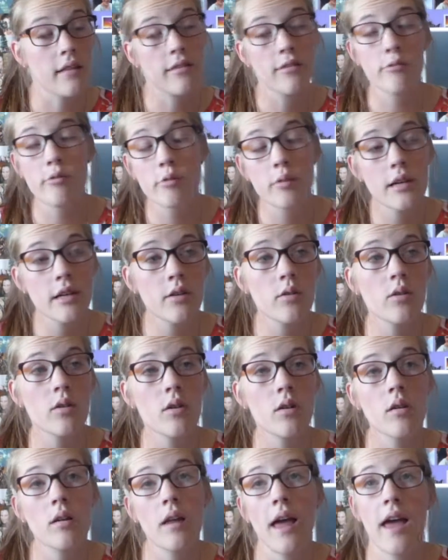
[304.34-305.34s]
get through it
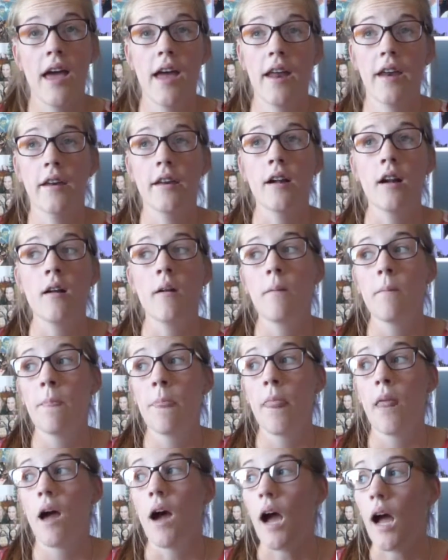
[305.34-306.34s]
all, and
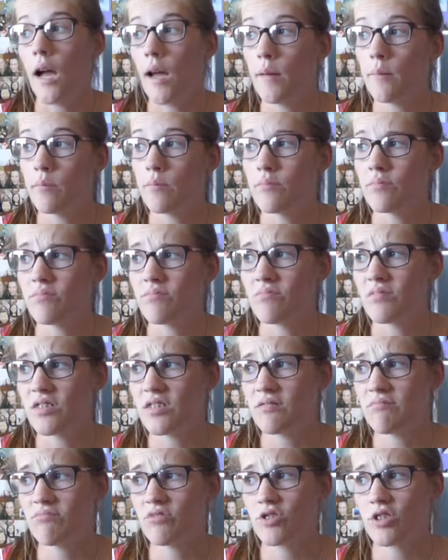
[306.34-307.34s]
I'm
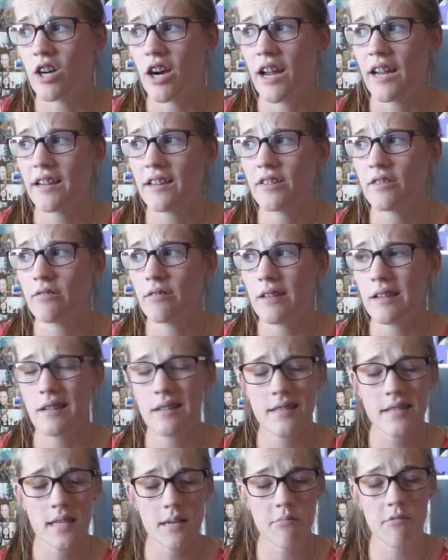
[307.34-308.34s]
trying to read
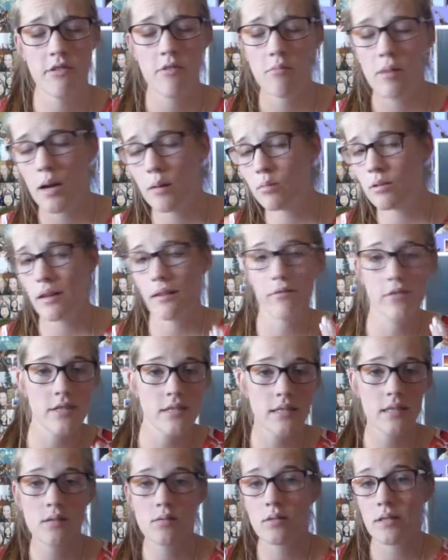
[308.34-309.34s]
some of the Bible every
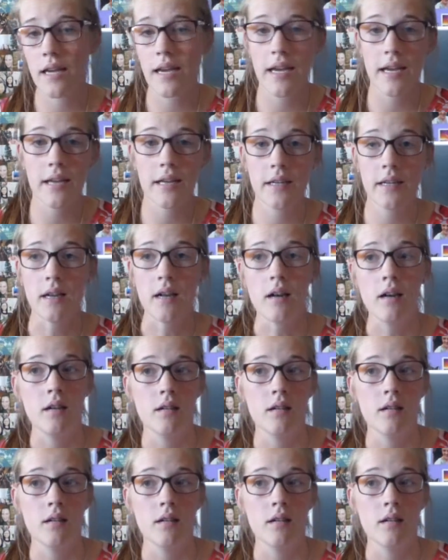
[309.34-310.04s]
single day